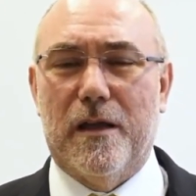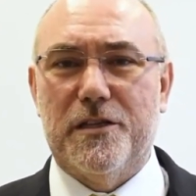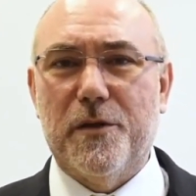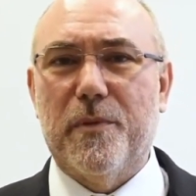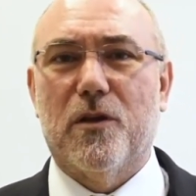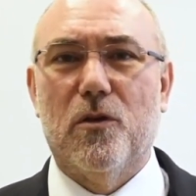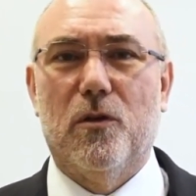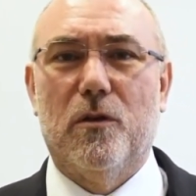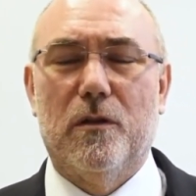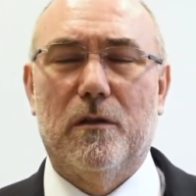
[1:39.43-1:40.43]

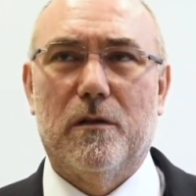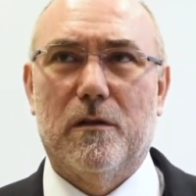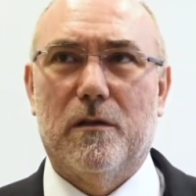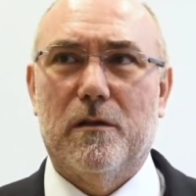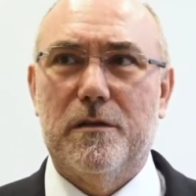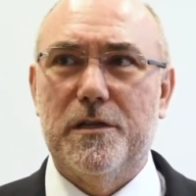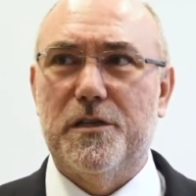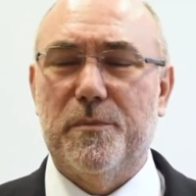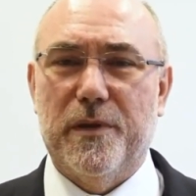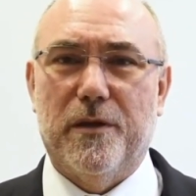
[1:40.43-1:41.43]
typical
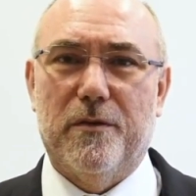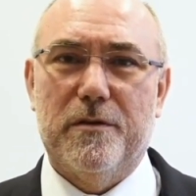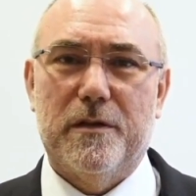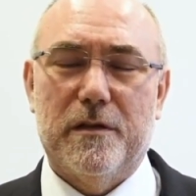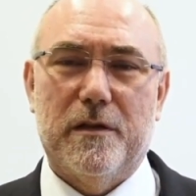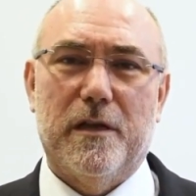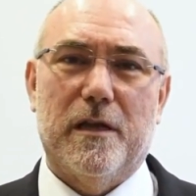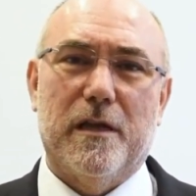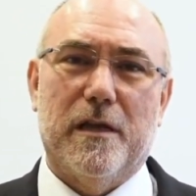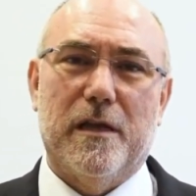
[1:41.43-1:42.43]
dispute
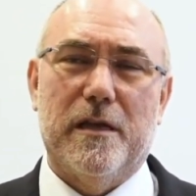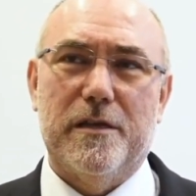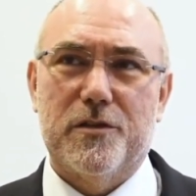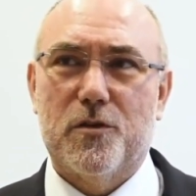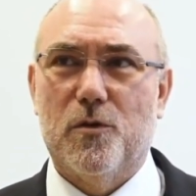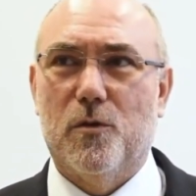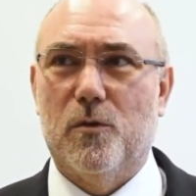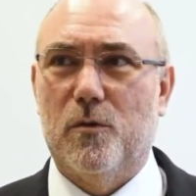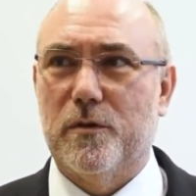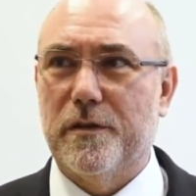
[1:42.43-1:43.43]
is
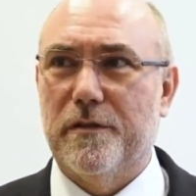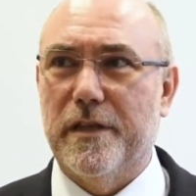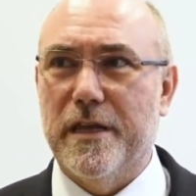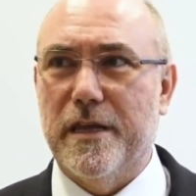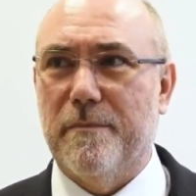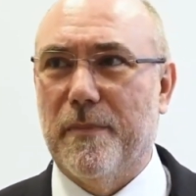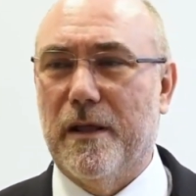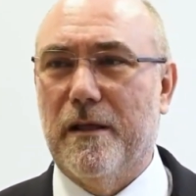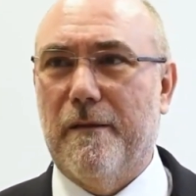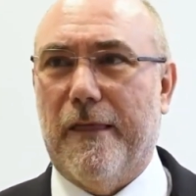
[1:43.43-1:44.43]
called the
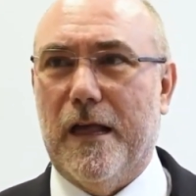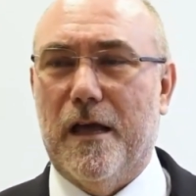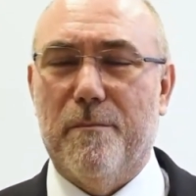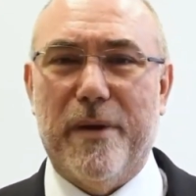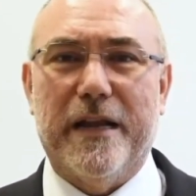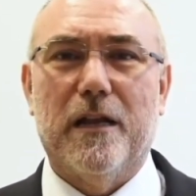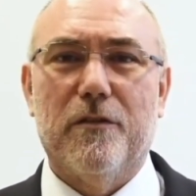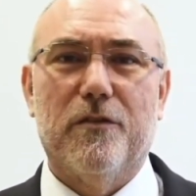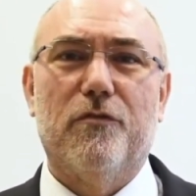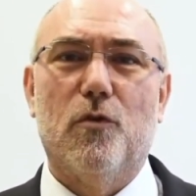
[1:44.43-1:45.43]
Battle
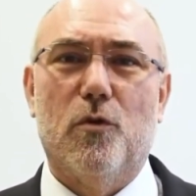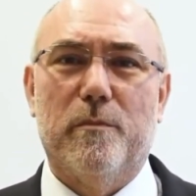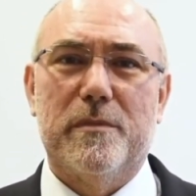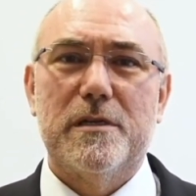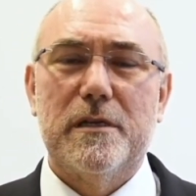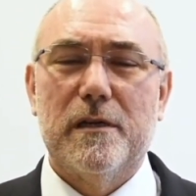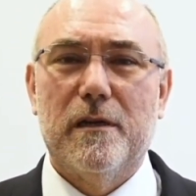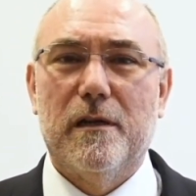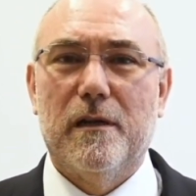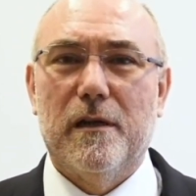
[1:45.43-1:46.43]
of the Forms.
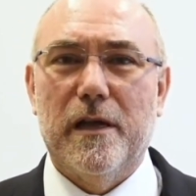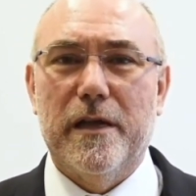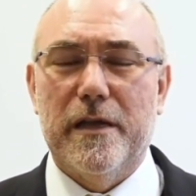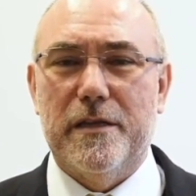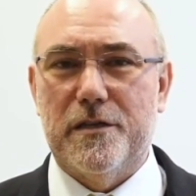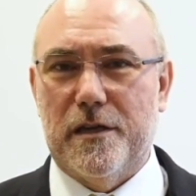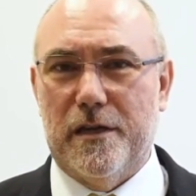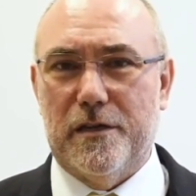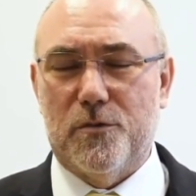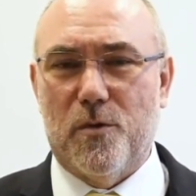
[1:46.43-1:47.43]

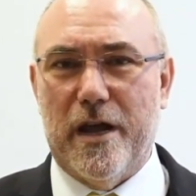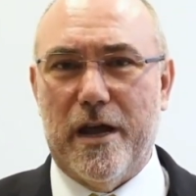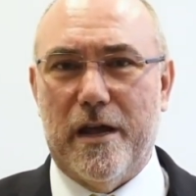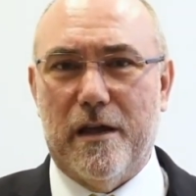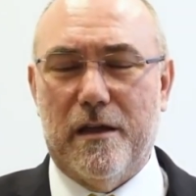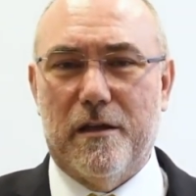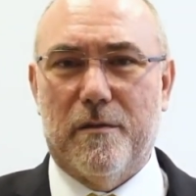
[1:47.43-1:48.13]
It's where